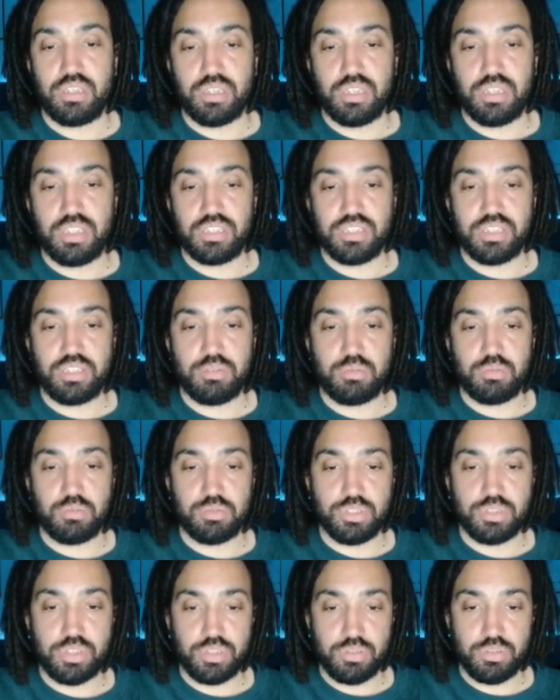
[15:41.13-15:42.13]
is equal
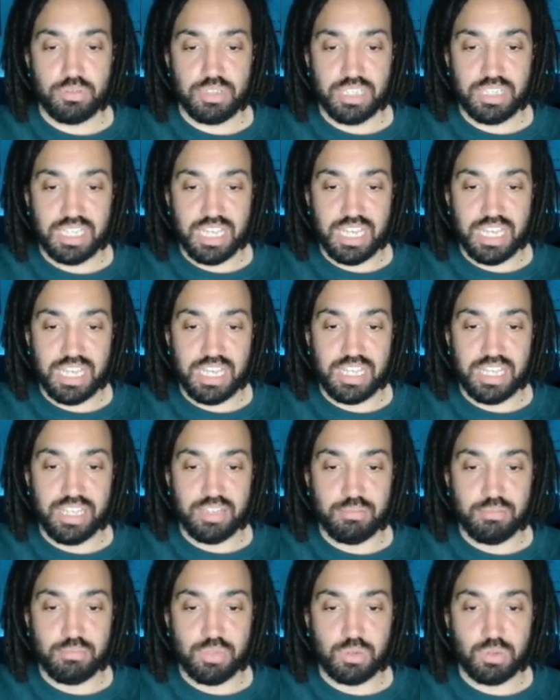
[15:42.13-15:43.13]
to k
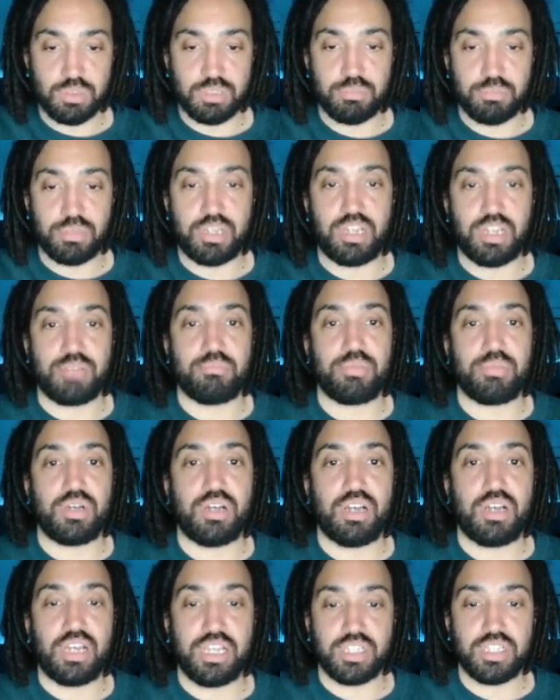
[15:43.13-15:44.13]
multiplied
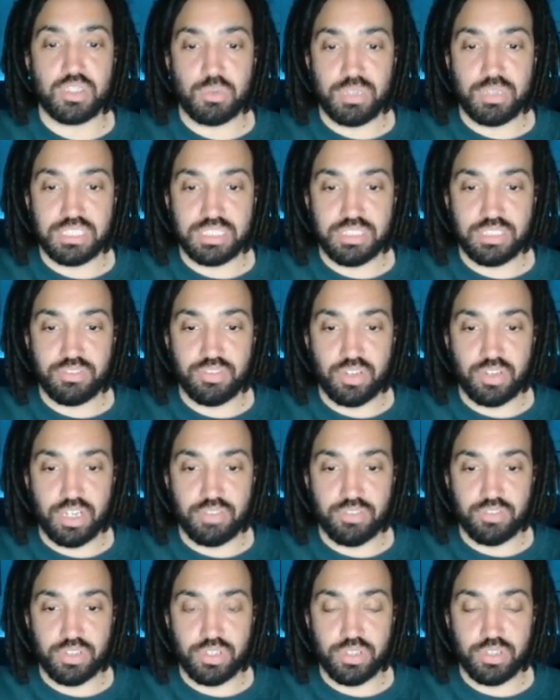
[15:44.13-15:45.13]
by
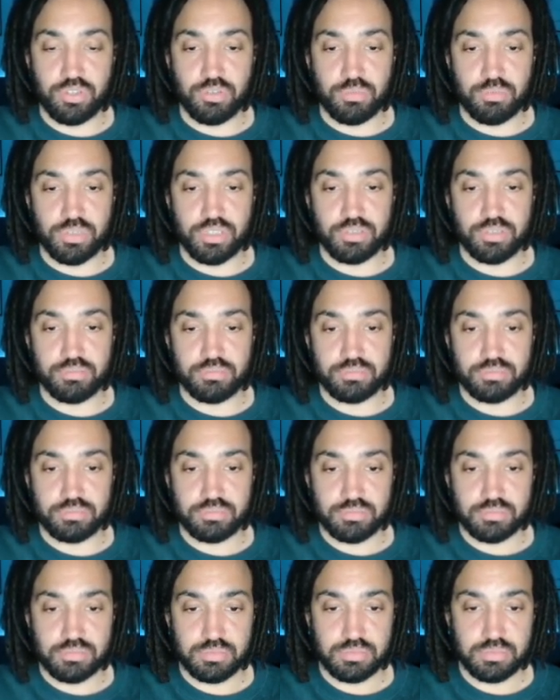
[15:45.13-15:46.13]
25 cubed.
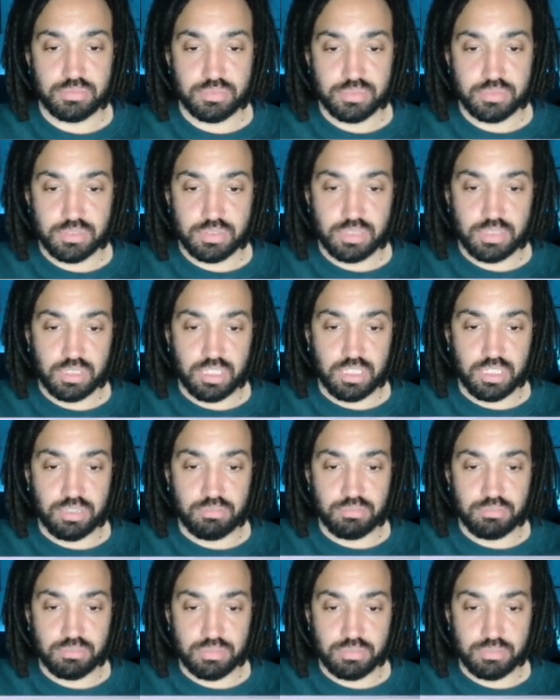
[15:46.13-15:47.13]
Let me
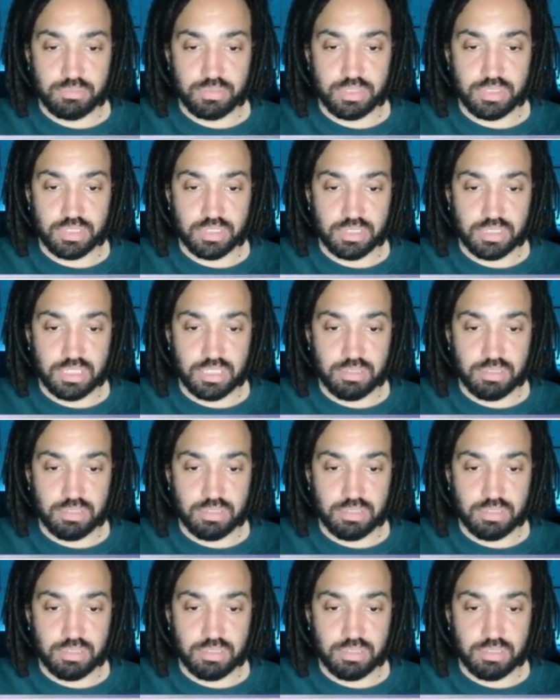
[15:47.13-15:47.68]
just